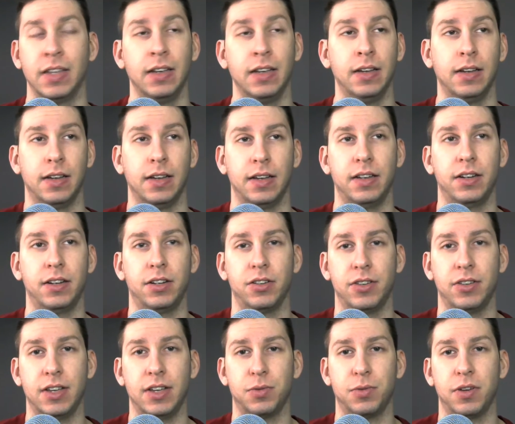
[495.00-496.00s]
I don't know. I
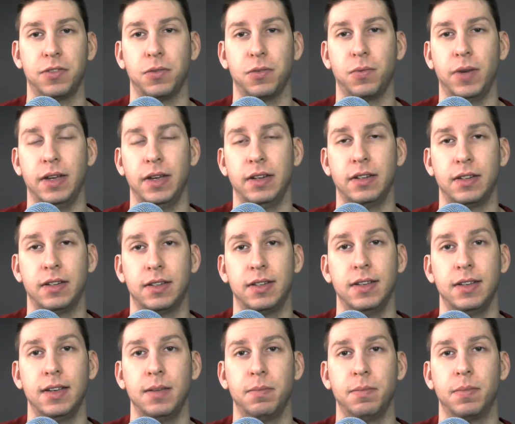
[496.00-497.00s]
guess we'll have to wait and
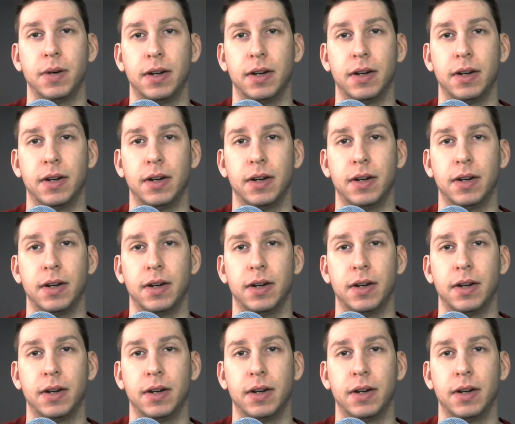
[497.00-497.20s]
see. But